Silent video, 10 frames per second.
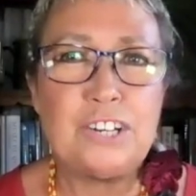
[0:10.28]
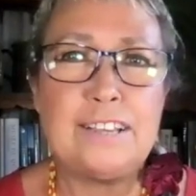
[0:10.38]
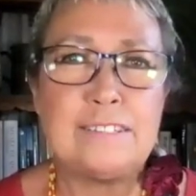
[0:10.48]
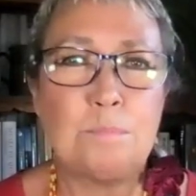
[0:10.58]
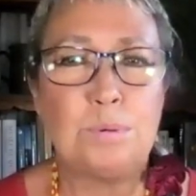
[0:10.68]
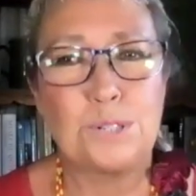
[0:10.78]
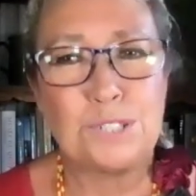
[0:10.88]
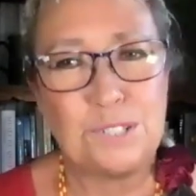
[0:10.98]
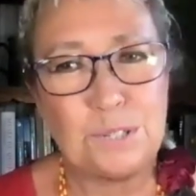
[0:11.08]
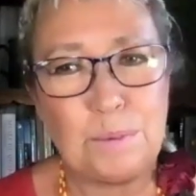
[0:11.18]
is
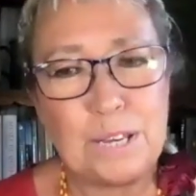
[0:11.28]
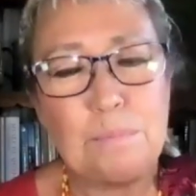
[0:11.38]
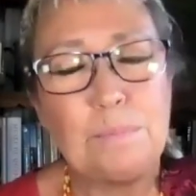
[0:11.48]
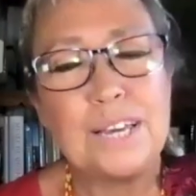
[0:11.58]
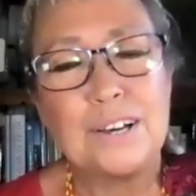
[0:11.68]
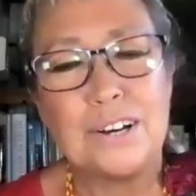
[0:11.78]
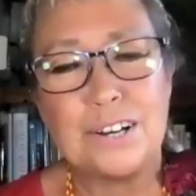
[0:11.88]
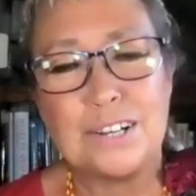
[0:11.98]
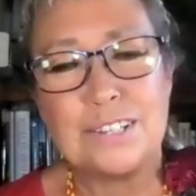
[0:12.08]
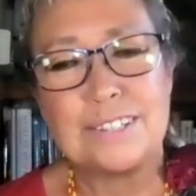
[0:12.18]
important to me
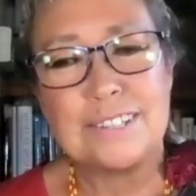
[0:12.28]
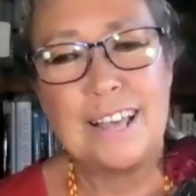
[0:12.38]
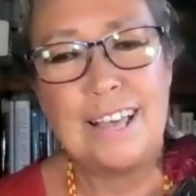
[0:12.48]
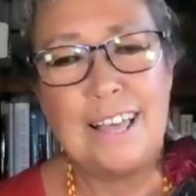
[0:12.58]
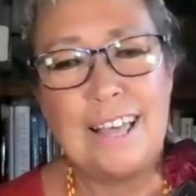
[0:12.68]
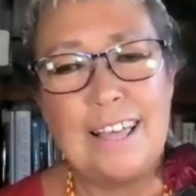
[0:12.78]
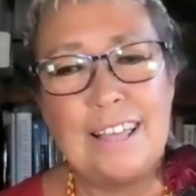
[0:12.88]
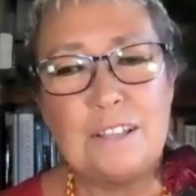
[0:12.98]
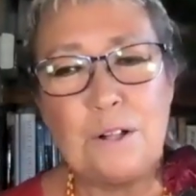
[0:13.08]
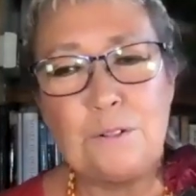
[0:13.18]
because
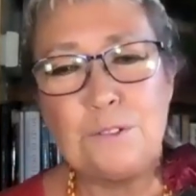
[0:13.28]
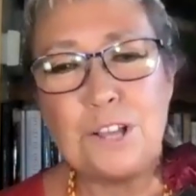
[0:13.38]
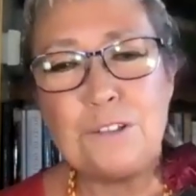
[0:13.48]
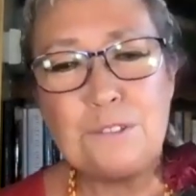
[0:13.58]
although